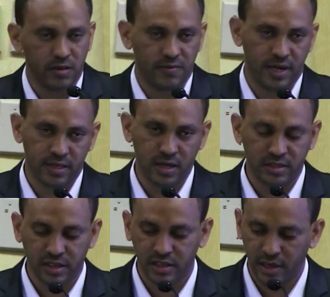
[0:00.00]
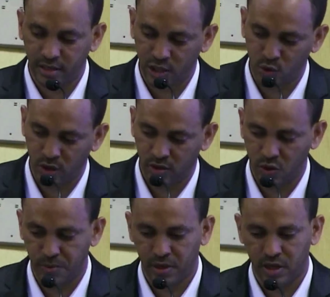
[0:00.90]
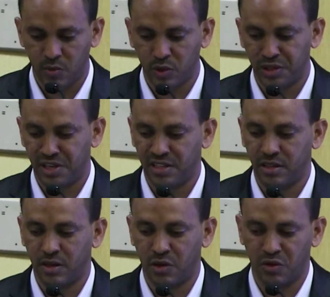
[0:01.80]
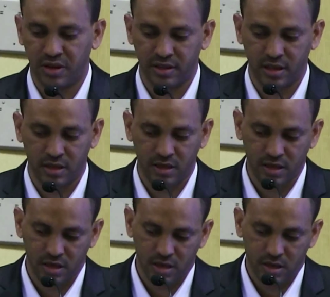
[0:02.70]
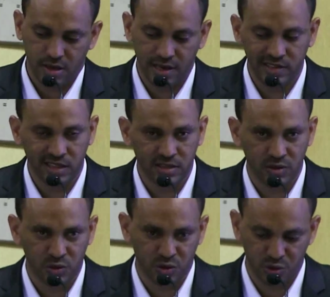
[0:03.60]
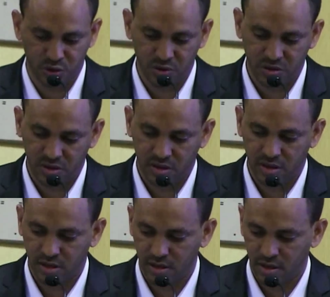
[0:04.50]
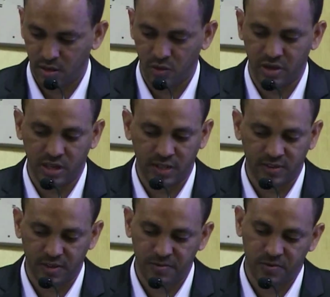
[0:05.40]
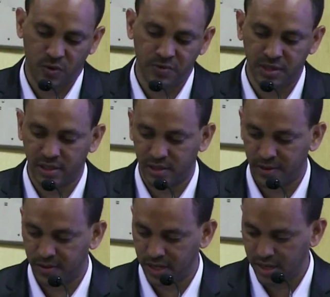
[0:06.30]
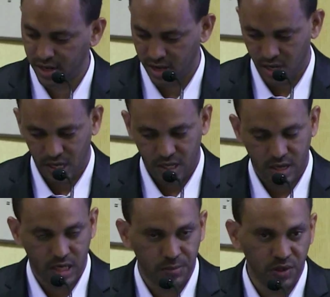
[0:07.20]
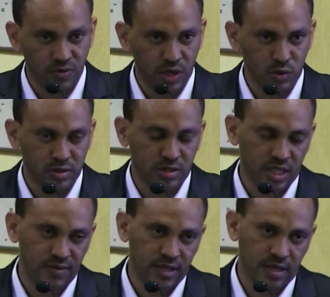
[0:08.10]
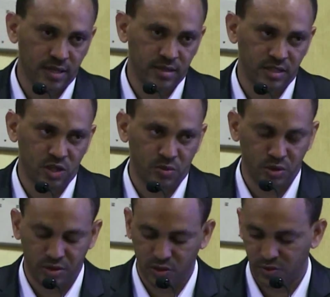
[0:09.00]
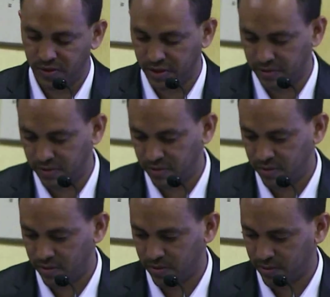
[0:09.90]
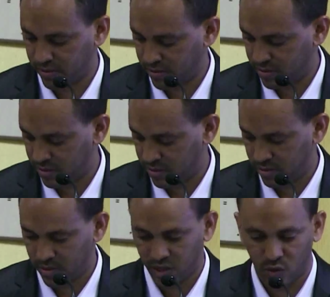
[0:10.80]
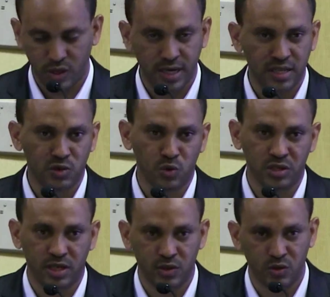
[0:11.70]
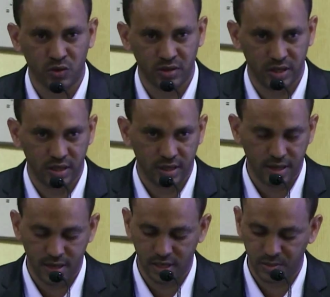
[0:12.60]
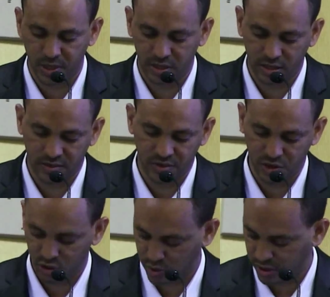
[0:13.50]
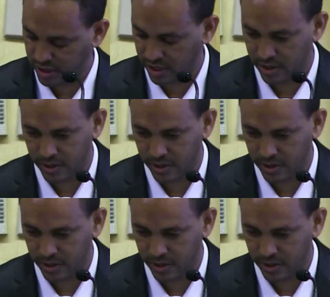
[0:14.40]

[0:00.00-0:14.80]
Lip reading: Final 3 countries were compared among each other using the adjusted odds ratio with the 95 confidence interval, and the p-value was significant less than 0.05. And the analysis was done using the SPSS version 20.